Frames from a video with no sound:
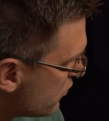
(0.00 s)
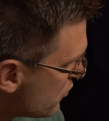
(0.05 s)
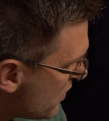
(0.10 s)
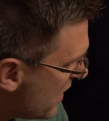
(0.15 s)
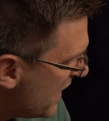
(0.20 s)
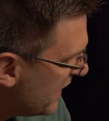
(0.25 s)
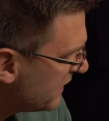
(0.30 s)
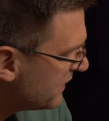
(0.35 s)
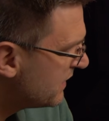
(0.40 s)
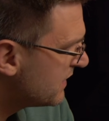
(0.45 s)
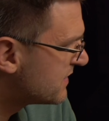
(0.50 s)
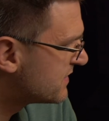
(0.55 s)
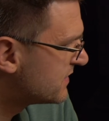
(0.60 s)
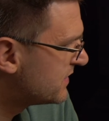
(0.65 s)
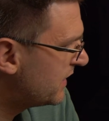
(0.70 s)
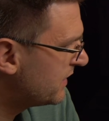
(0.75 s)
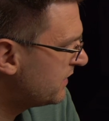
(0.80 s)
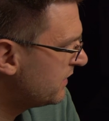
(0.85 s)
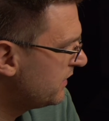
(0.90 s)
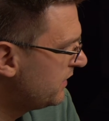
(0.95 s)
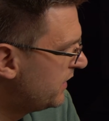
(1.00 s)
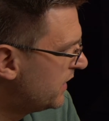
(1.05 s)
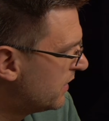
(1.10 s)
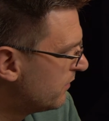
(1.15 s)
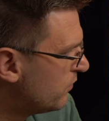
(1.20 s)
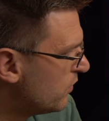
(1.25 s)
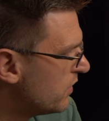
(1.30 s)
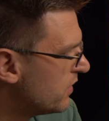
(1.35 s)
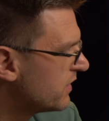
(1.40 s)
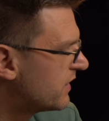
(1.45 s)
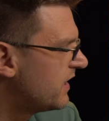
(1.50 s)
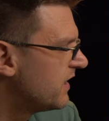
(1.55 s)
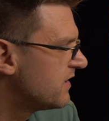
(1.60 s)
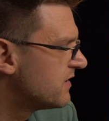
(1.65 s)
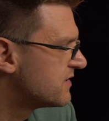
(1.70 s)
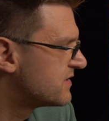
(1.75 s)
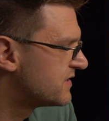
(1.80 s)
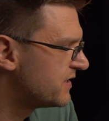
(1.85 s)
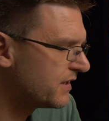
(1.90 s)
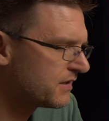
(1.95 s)
brightness setting here, where you
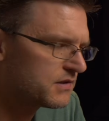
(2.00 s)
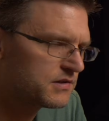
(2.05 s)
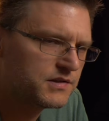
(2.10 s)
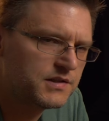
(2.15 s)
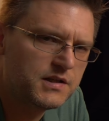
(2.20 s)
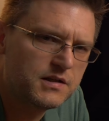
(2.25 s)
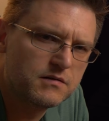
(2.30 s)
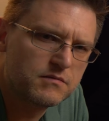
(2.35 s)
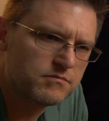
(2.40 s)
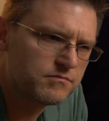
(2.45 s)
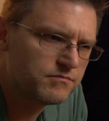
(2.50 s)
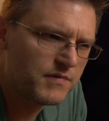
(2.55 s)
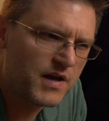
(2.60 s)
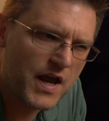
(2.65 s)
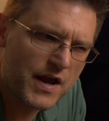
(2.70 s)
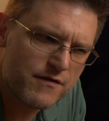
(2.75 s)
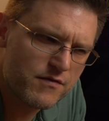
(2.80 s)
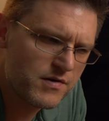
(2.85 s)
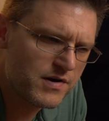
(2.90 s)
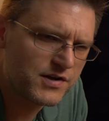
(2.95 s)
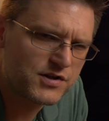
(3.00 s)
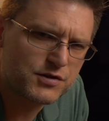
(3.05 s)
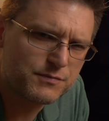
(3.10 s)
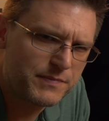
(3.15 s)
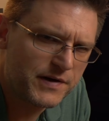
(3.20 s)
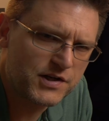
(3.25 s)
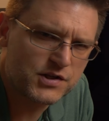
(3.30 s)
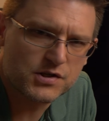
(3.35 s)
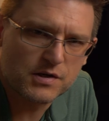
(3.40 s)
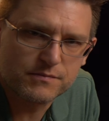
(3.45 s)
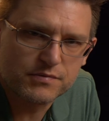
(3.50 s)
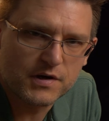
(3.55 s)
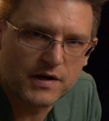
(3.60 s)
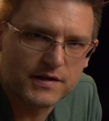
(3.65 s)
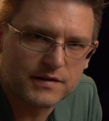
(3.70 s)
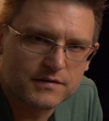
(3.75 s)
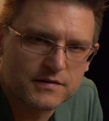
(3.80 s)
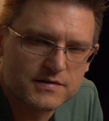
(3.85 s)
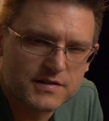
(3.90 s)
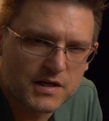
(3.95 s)
can set the average picture
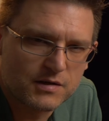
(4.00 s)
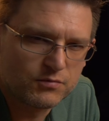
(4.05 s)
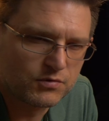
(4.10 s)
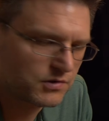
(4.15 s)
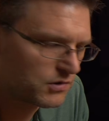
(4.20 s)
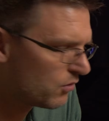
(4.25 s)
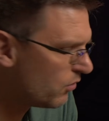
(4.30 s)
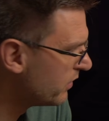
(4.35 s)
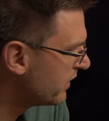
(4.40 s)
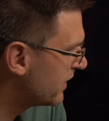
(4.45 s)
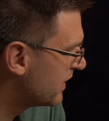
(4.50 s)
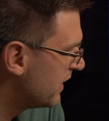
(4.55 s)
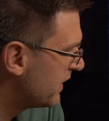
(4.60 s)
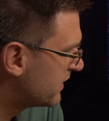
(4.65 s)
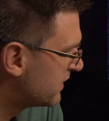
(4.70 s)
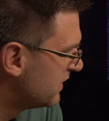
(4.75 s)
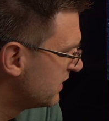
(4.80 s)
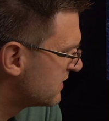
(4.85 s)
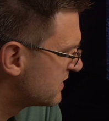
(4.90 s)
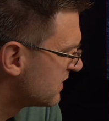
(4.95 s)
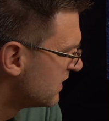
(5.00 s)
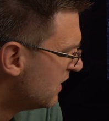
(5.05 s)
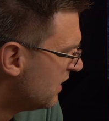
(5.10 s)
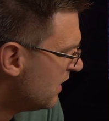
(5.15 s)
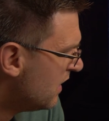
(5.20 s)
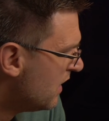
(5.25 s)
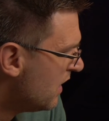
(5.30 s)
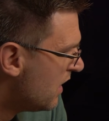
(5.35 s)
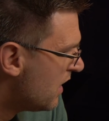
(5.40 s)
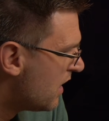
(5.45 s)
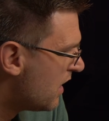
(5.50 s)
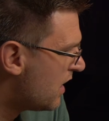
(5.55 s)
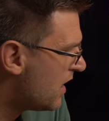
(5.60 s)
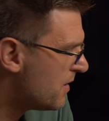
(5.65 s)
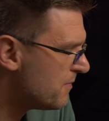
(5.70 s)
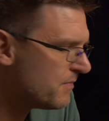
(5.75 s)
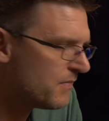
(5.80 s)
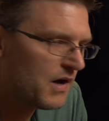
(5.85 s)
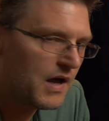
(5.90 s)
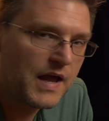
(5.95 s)
brightness, I would call it like this,
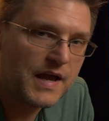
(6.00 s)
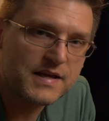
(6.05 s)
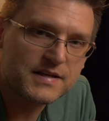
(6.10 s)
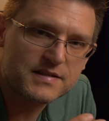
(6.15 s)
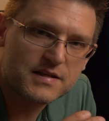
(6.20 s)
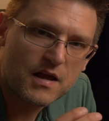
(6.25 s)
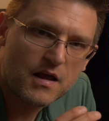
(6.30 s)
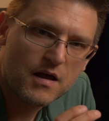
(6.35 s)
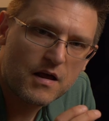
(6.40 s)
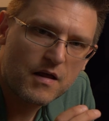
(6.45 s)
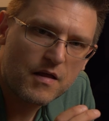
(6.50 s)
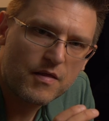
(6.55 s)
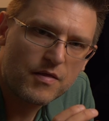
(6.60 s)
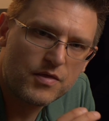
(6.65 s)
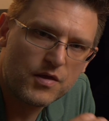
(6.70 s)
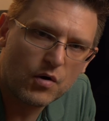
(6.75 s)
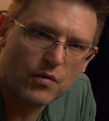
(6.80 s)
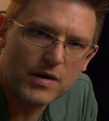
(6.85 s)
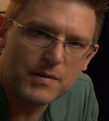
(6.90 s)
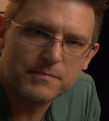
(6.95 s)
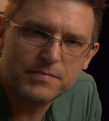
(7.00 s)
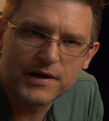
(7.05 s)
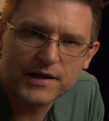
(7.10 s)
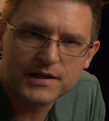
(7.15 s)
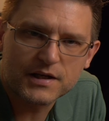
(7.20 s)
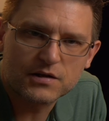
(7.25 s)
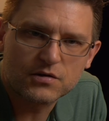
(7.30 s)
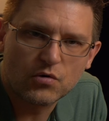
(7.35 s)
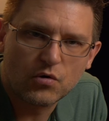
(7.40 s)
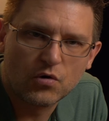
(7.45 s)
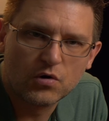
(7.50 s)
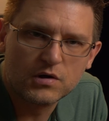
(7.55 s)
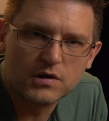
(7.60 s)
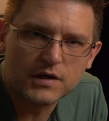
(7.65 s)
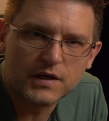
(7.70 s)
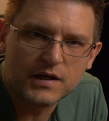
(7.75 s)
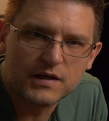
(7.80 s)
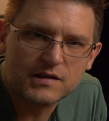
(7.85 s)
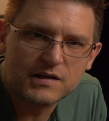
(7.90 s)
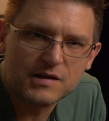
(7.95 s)
has no impact at all
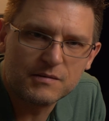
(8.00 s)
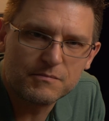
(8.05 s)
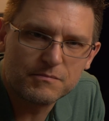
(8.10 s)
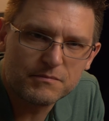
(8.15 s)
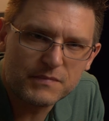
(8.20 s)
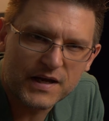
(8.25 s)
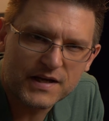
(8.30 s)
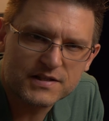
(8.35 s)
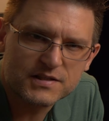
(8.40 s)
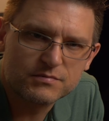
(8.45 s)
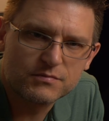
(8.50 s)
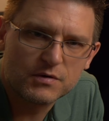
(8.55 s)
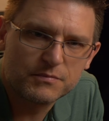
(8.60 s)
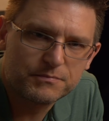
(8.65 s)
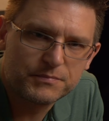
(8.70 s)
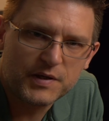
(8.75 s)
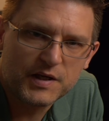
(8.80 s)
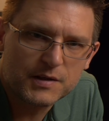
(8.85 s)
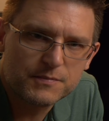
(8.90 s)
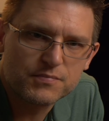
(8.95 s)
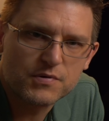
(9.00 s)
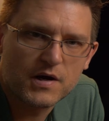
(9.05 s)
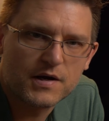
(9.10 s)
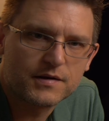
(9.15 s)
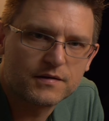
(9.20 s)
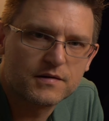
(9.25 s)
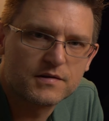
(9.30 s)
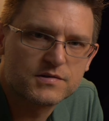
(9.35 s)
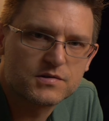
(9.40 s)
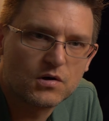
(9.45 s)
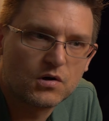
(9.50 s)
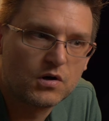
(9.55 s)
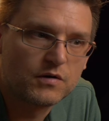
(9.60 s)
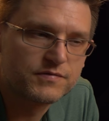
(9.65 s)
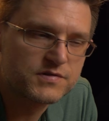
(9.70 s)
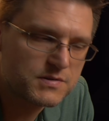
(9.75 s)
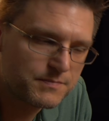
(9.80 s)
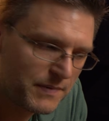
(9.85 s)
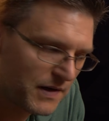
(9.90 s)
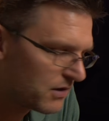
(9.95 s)
in the maximum peak brightness of
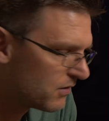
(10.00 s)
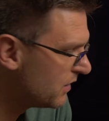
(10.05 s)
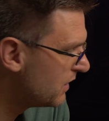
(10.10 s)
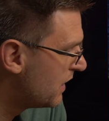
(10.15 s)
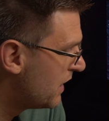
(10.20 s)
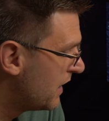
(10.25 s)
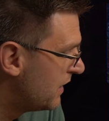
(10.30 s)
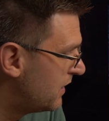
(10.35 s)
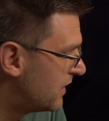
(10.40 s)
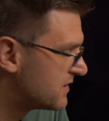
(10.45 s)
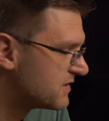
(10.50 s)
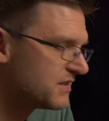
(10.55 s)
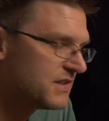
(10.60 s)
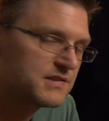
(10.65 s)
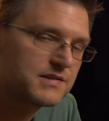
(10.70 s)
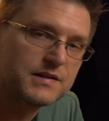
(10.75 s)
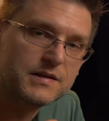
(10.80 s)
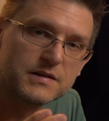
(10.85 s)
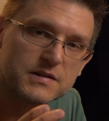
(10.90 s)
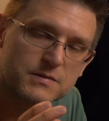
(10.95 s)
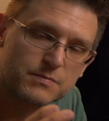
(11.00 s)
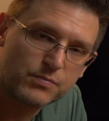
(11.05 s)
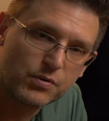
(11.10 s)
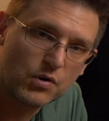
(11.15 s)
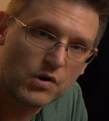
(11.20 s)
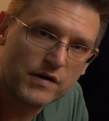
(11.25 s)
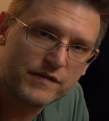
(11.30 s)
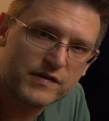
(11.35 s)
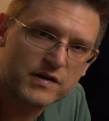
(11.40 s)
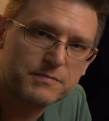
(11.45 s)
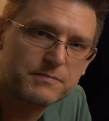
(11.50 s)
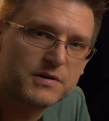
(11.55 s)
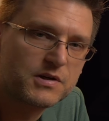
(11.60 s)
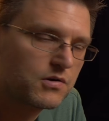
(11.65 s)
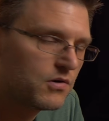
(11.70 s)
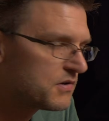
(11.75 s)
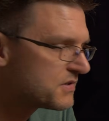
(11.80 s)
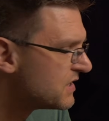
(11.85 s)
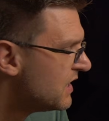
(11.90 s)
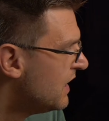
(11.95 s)
specular highlights. This is perfect,
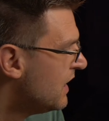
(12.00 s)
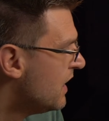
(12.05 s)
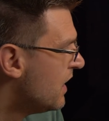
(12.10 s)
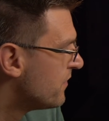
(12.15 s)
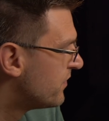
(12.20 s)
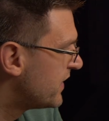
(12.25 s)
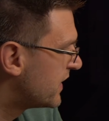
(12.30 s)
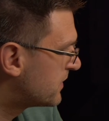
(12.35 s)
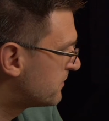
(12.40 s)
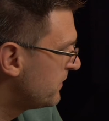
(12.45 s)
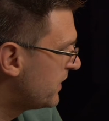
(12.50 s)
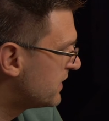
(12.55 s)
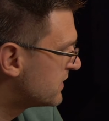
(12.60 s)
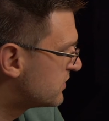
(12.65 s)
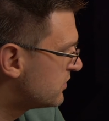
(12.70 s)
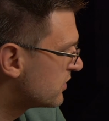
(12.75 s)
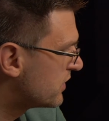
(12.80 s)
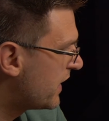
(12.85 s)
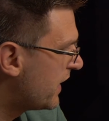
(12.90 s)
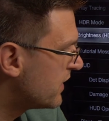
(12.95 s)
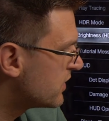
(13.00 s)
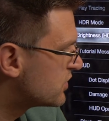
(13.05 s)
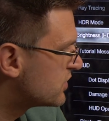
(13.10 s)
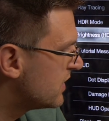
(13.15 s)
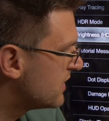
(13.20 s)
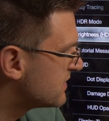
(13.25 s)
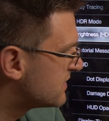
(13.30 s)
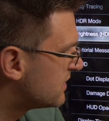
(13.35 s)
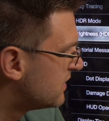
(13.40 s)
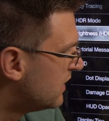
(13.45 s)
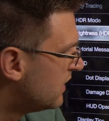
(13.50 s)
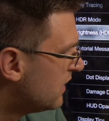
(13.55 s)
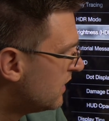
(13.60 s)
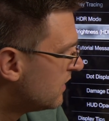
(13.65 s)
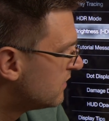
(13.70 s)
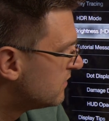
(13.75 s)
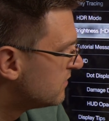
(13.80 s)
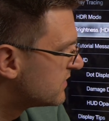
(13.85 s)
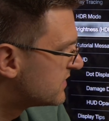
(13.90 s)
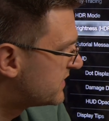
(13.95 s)
because that means you can just
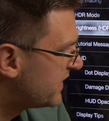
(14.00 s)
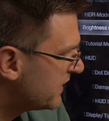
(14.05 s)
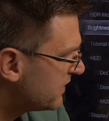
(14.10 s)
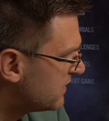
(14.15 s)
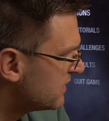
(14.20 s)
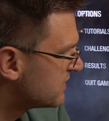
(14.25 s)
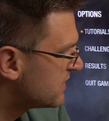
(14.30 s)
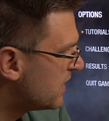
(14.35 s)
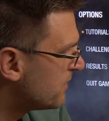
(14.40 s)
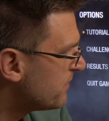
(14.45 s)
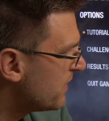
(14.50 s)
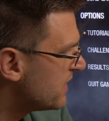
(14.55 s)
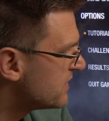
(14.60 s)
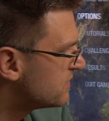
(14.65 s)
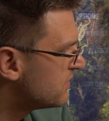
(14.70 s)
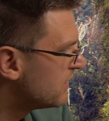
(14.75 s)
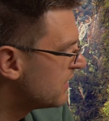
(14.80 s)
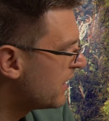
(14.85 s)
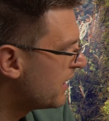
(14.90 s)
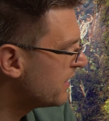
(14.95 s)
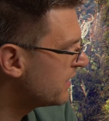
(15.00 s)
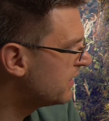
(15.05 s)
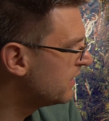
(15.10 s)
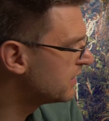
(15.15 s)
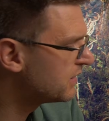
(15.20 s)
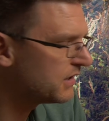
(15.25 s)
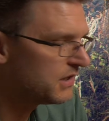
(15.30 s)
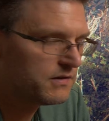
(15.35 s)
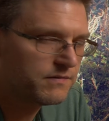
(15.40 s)
set this up as you like it.